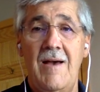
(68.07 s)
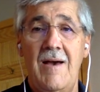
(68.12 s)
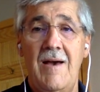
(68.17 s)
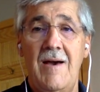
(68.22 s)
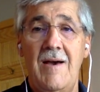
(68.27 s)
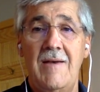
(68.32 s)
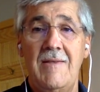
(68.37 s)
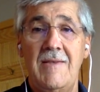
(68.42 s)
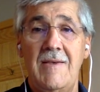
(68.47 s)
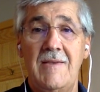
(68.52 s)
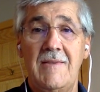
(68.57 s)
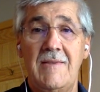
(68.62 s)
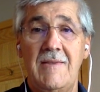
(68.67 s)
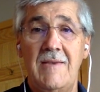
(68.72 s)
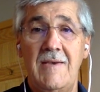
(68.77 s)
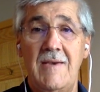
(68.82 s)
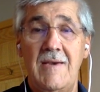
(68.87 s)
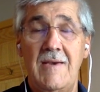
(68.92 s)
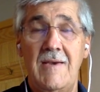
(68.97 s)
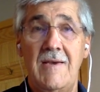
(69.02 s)
I think
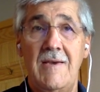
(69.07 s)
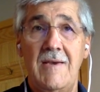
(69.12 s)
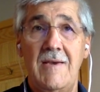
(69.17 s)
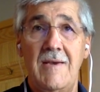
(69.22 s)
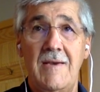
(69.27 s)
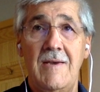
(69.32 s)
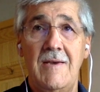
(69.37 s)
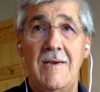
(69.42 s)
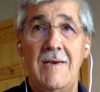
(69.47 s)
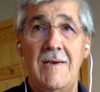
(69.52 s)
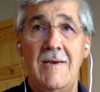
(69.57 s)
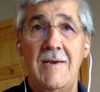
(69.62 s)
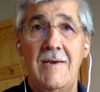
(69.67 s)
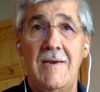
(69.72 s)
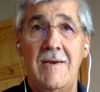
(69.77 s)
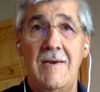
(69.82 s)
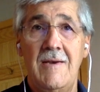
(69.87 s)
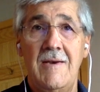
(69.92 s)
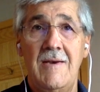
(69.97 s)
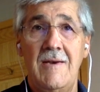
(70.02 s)
the
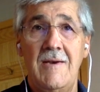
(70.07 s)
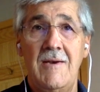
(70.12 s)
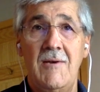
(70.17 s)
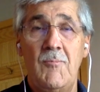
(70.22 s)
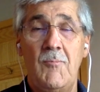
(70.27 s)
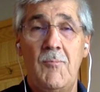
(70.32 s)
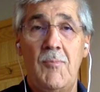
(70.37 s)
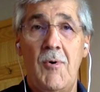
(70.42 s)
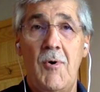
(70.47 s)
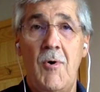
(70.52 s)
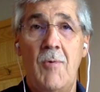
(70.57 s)
poem